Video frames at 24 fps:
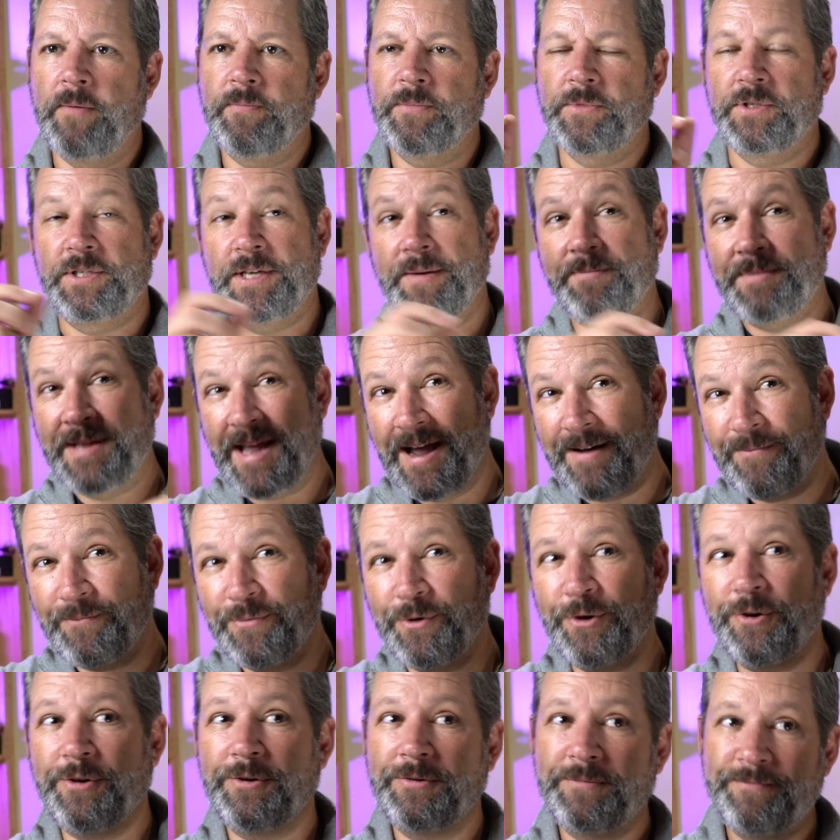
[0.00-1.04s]

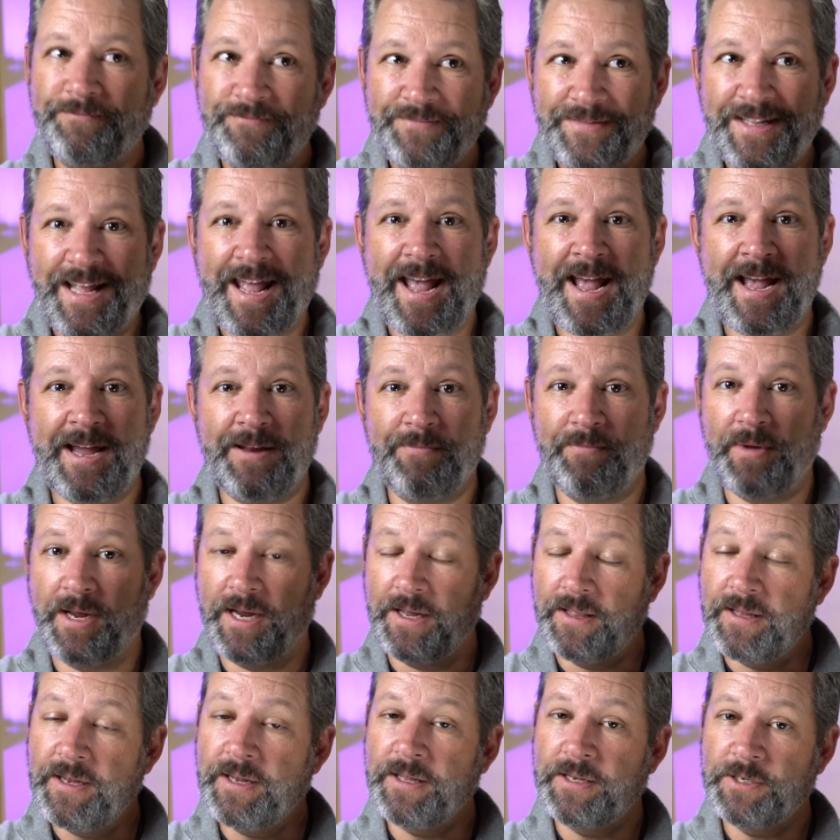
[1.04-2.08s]
September can be,
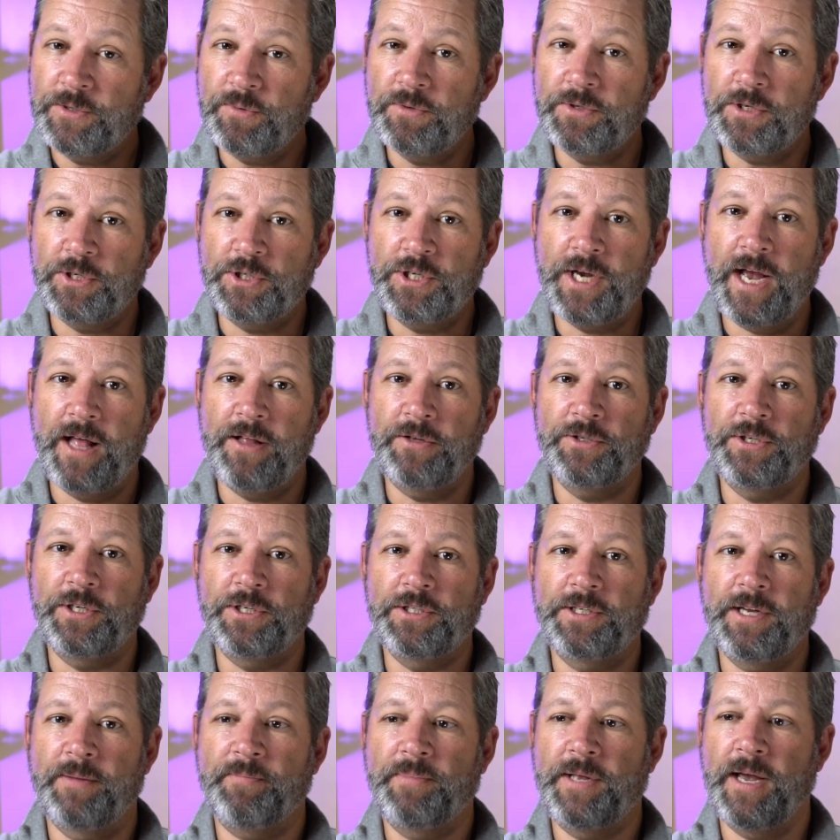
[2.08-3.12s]
and this was a challenging
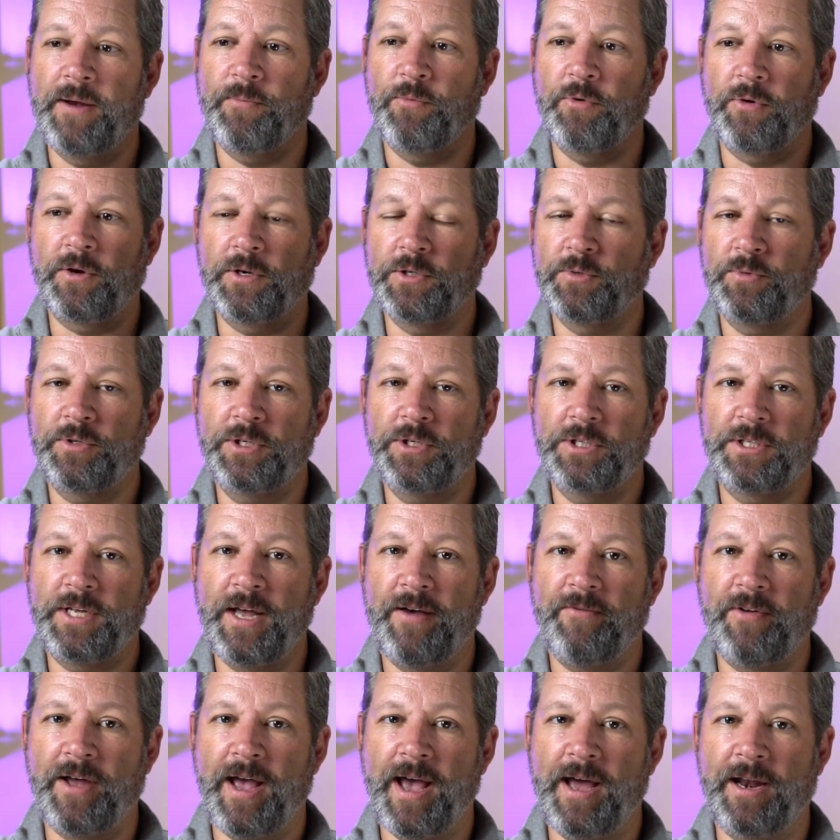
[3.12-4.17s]
September because we just
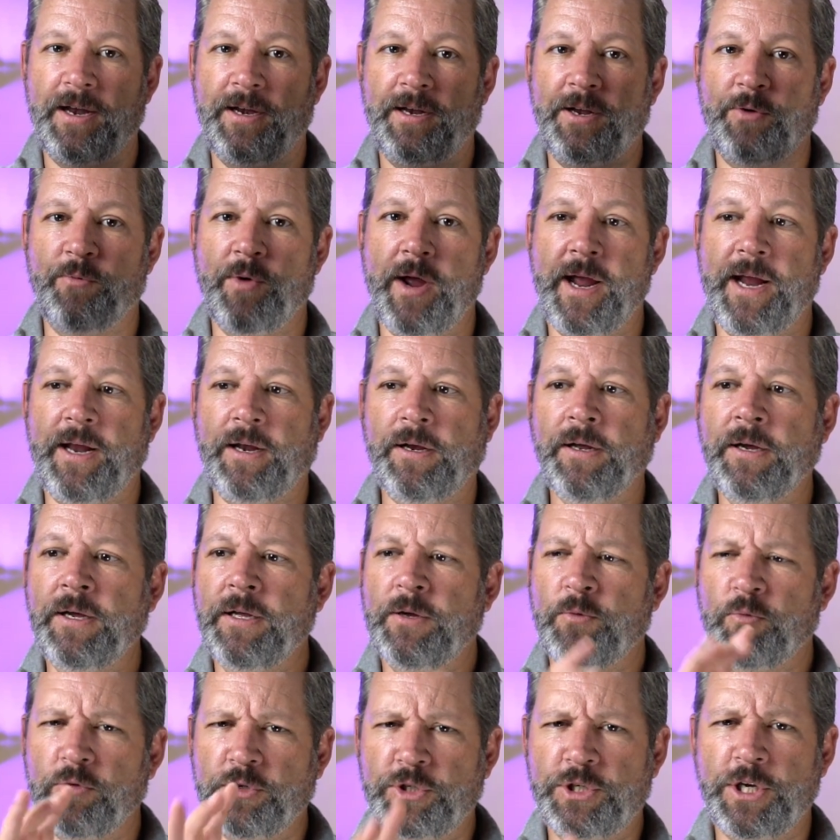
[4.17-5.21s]
haven't had any rain.
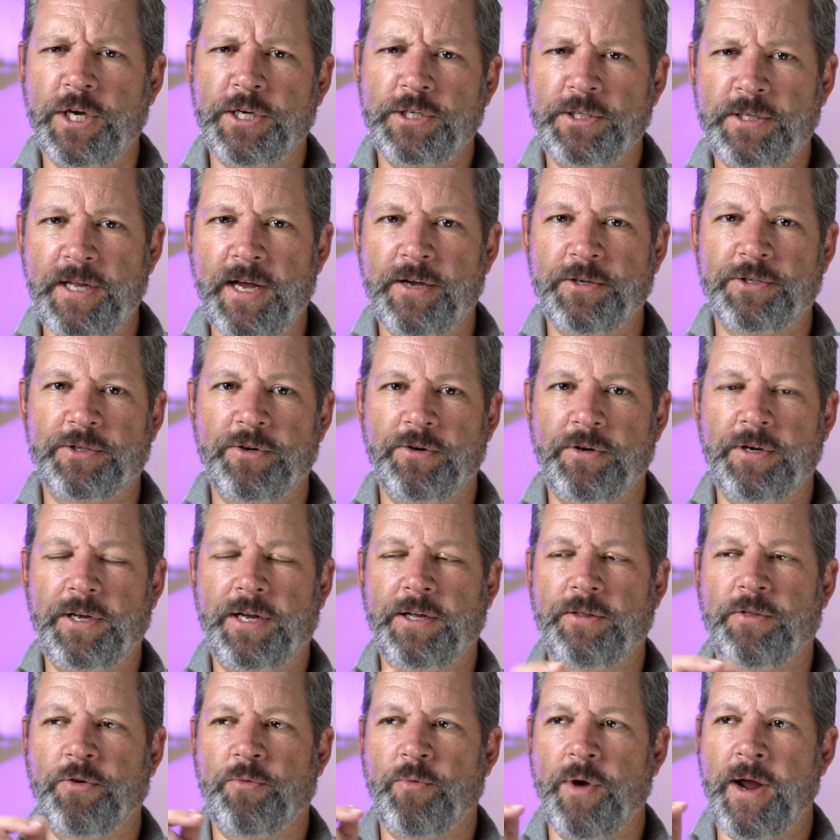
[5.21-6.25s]
We're just now starting to
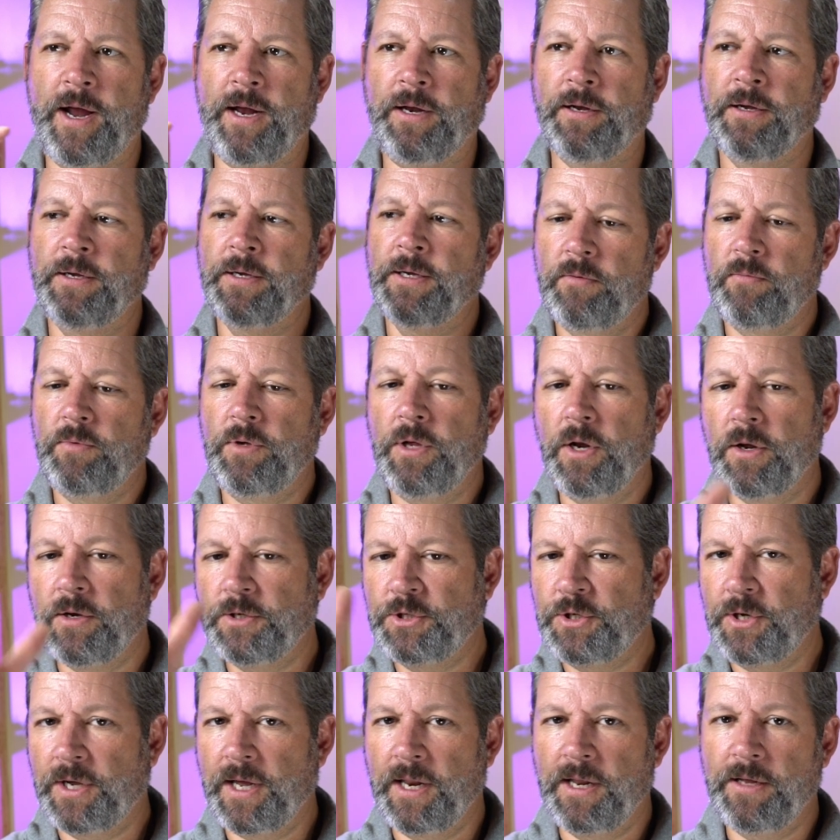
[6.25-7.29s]
get the rain. You know, as
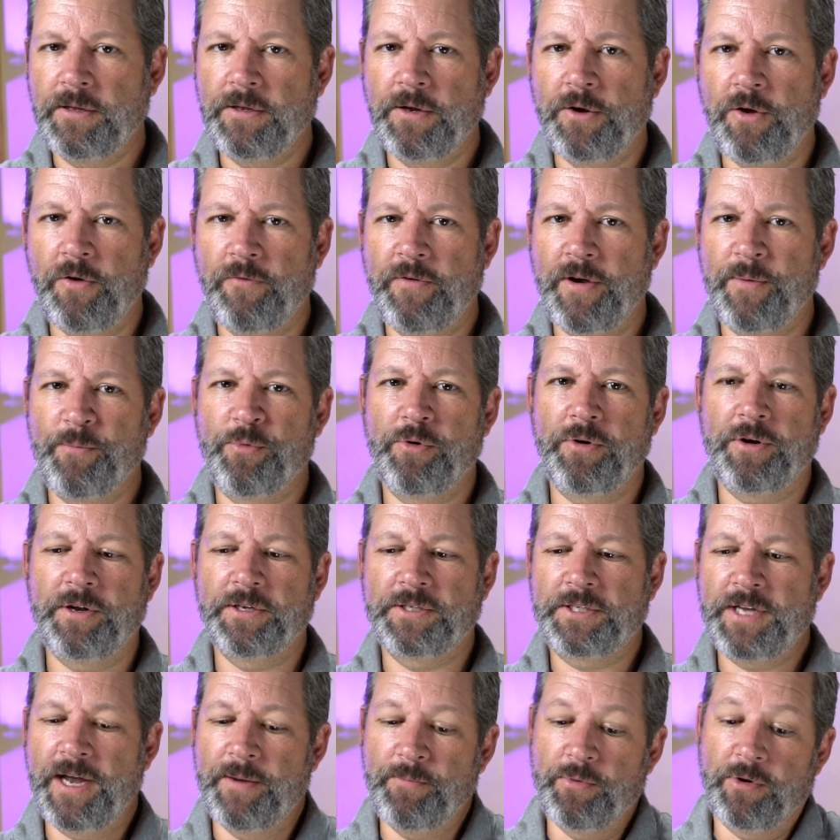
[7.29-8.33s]
you get into November and
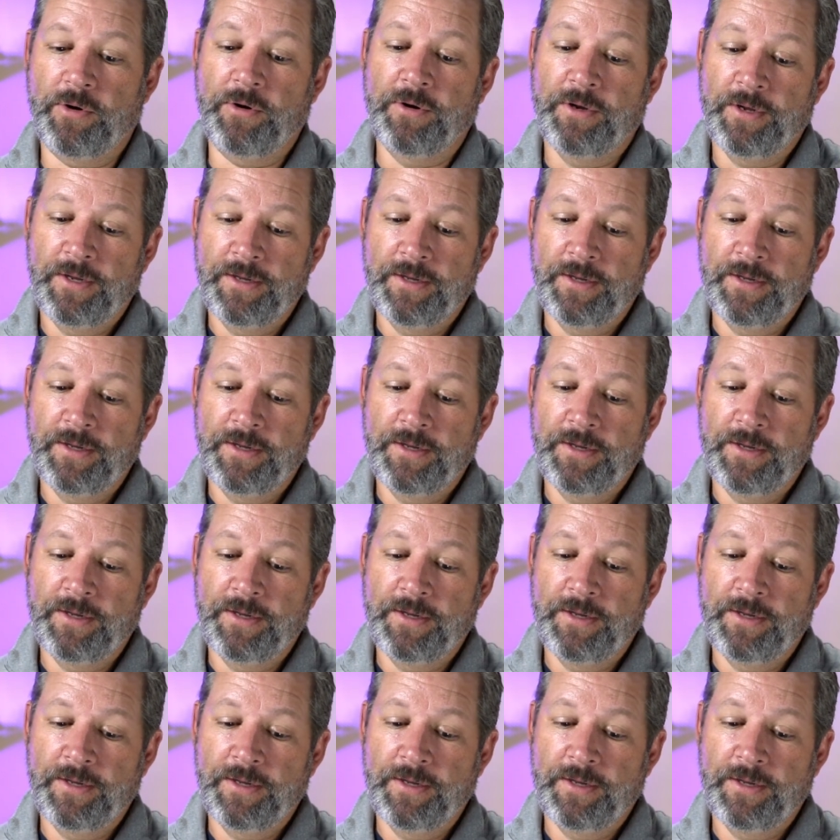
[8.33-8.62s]
December,